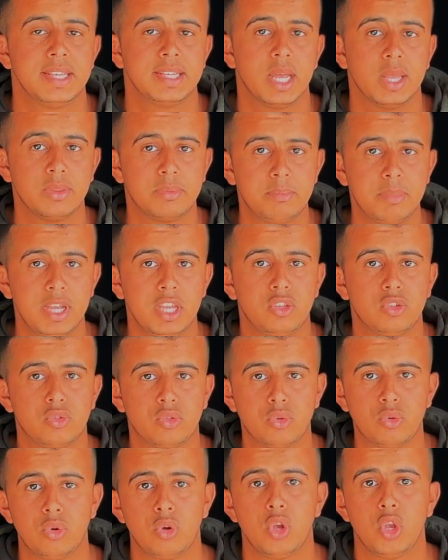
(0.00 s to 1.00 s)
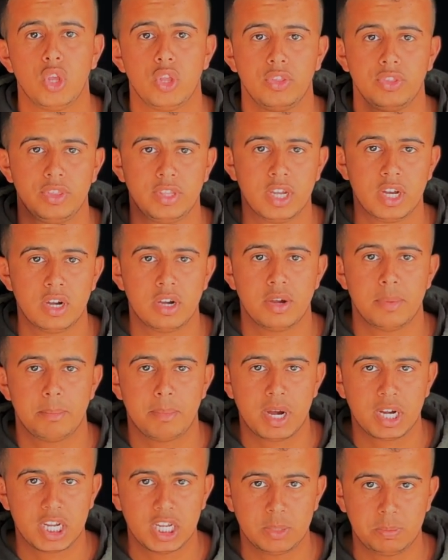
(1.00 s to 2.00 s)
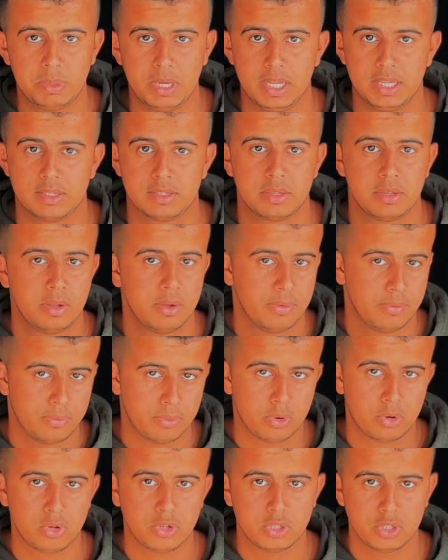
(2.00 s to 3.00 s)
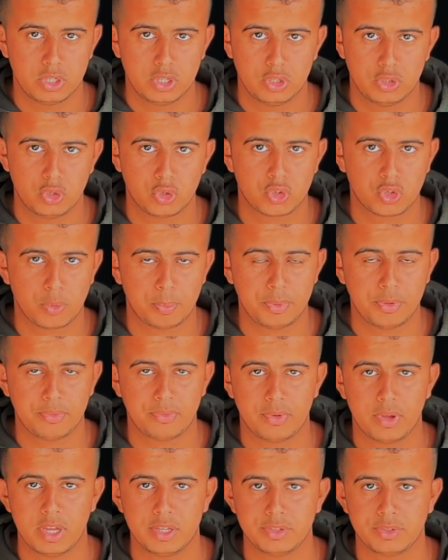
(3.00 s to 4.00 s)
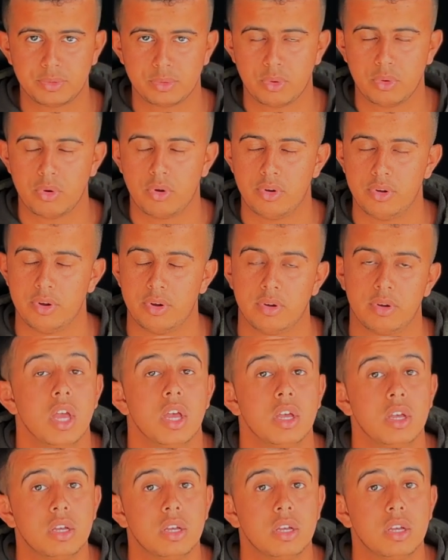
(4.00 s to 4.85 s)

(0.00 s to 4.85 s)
that made through their marketplace for the Shopify store owner.